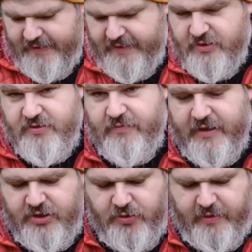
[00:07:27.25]
It doesn't
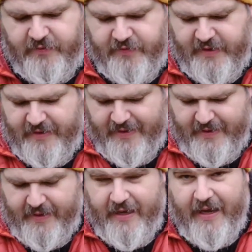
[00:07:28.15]
really show anything,
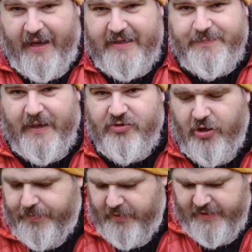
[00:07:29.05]
and it's battery
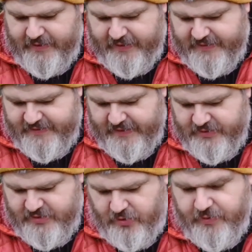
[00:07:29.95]
operated, like I said.
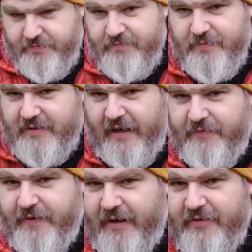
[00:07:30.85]
So
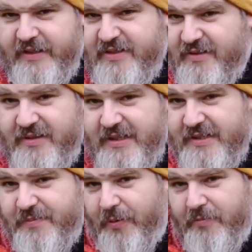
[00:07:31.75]
that, for that reason,
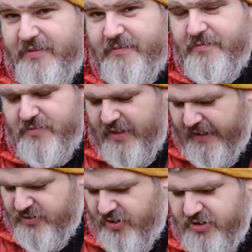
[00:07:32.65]
it's the bottom
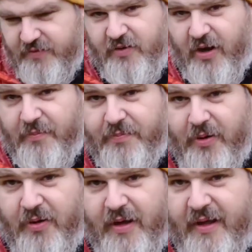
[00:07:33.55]
head torch I've got.
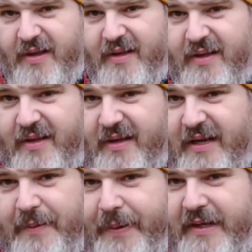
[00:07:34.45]
But
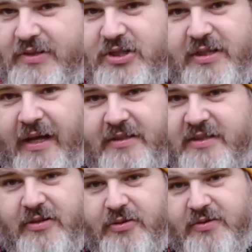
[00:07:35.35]
in a pinch, I'd
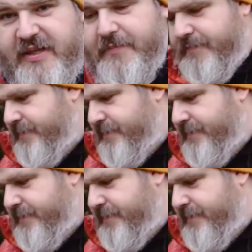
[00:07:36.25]
still use it.